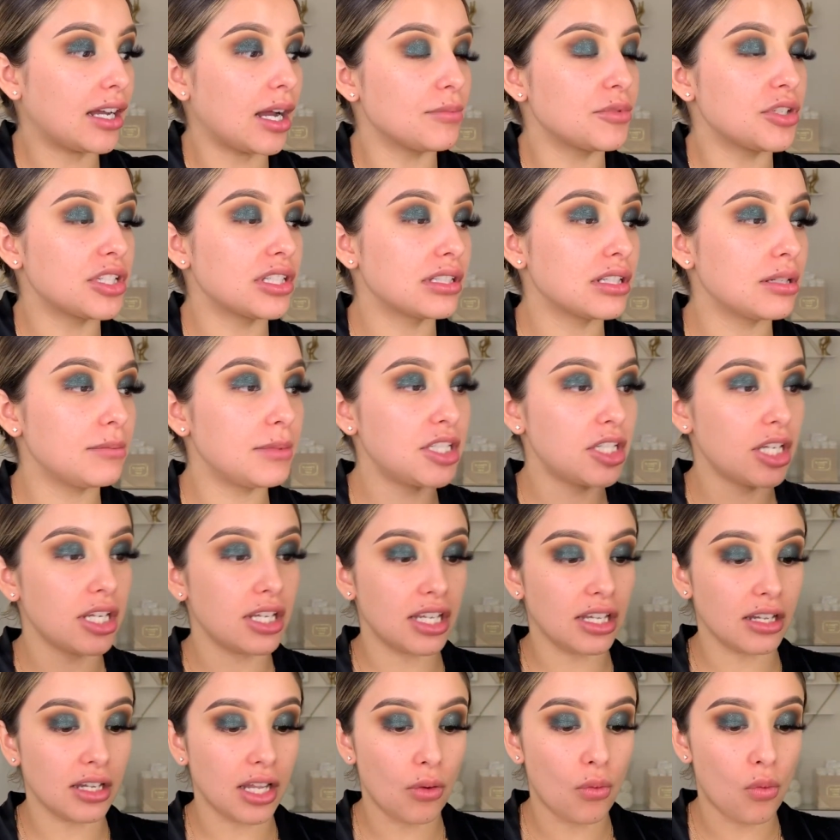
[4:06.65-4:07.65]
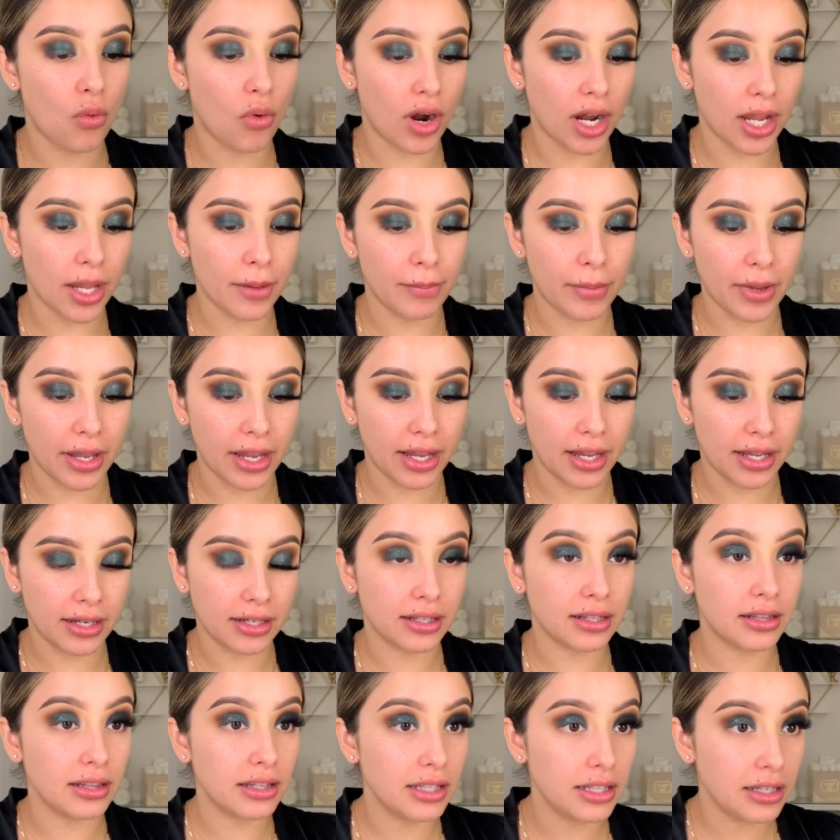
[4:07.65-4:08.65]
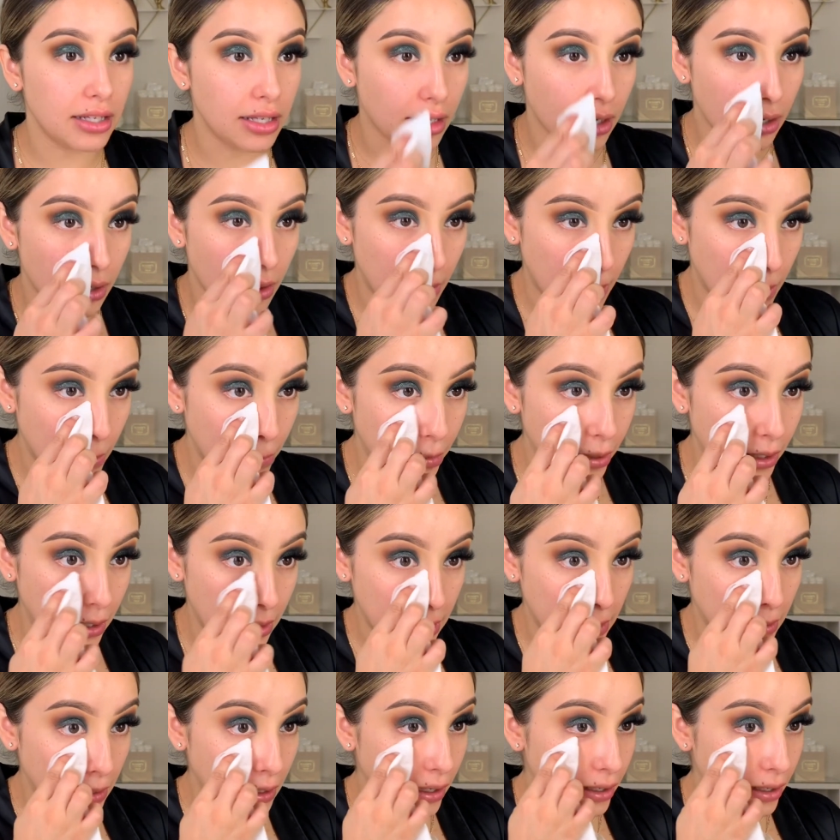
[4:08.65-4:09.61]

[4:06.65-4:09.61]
I'm just gonna be taking a wipe and cleaning up any